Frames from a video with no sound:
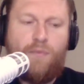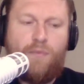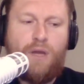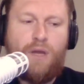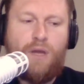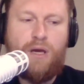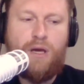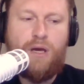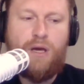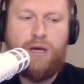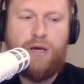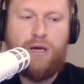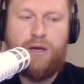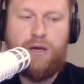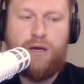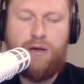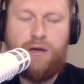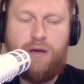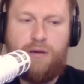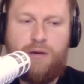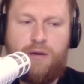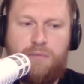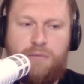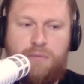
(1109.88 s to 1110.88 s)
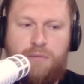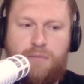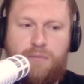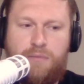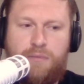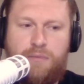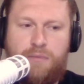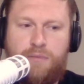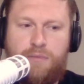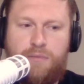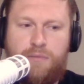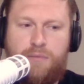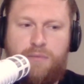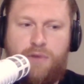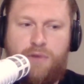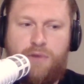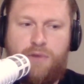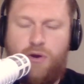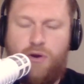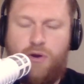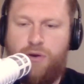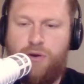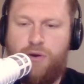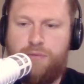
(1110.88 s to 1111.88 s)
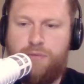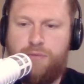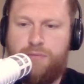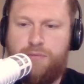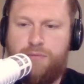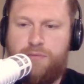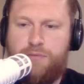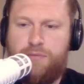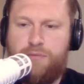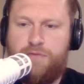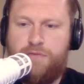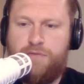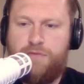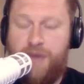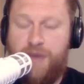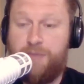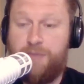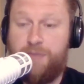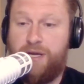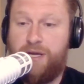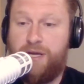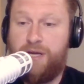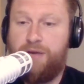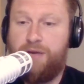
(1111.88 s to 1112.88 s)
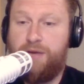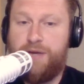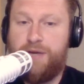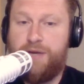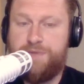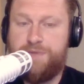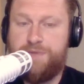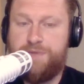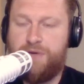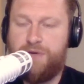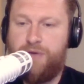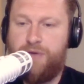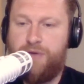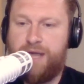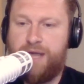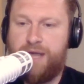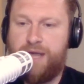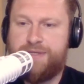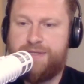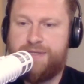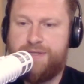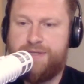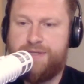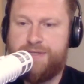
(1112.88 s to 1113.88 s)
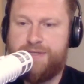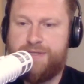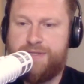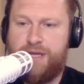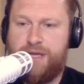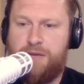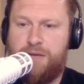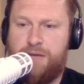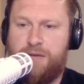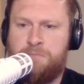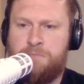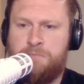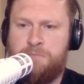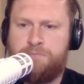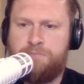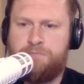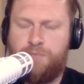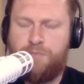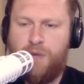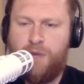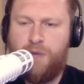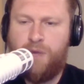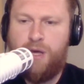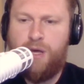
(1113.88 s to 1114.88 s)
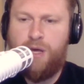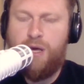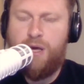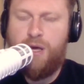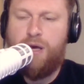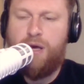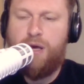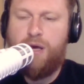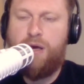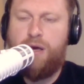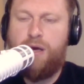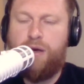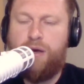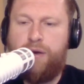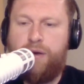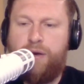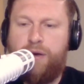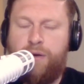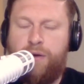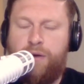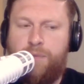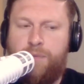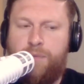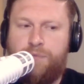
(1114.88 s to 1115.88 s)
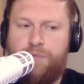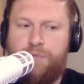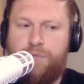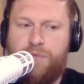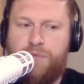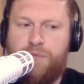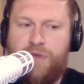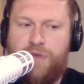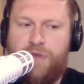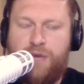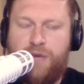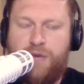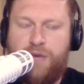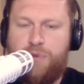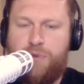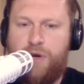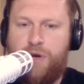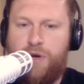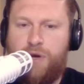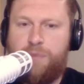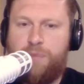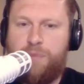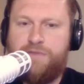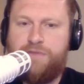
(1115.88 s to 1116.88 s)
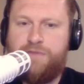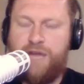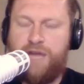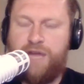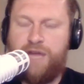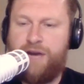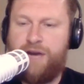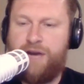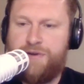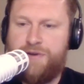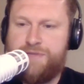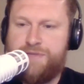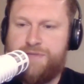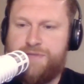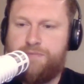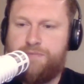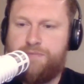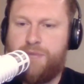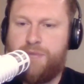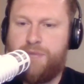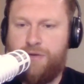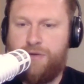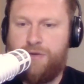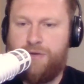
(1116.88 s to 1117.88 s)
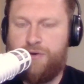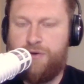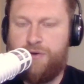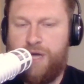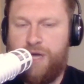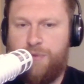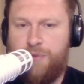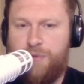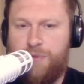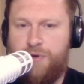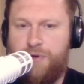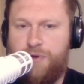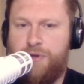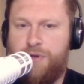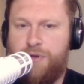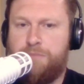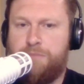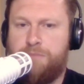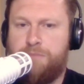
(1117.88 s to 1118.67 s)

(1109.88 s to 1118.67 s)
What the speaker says: her family has been harassed since then. They put up flyers in her neighborhood.